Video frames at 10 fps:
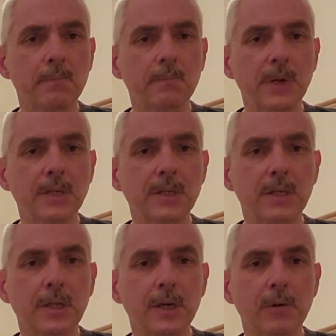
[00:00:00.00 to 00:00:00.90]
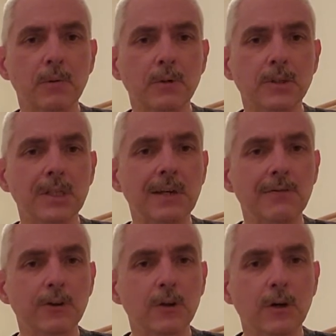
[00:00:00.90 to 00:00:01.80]
basically a
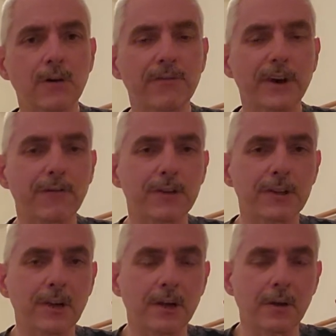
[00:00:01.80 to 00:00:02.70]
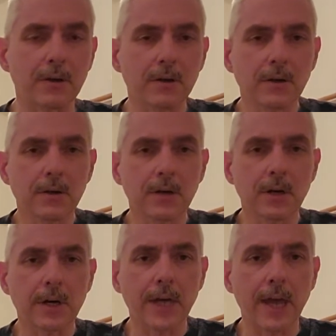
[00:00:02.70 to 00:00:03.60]
receiver of everything. I
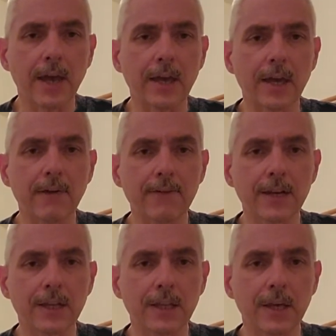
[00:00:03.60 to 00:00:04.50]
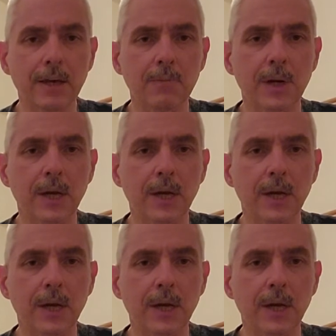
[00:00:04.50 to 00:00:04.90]
can't give anything, but